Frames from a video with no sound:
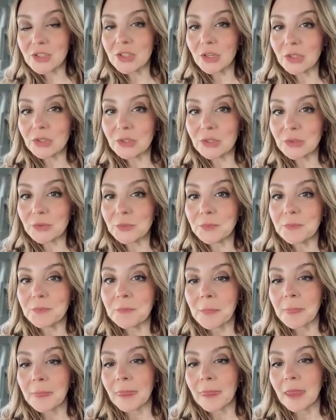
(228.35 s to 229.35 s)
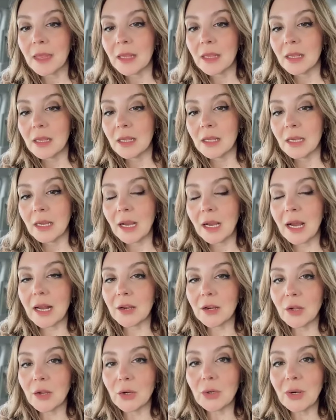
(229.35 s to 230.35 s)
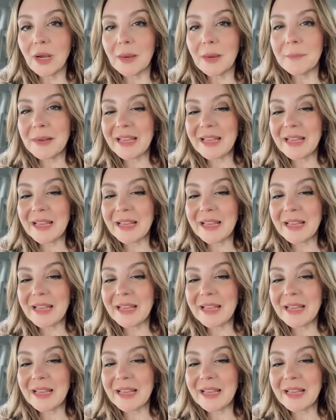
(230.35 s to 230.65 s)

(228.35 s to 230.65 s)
so I don't know.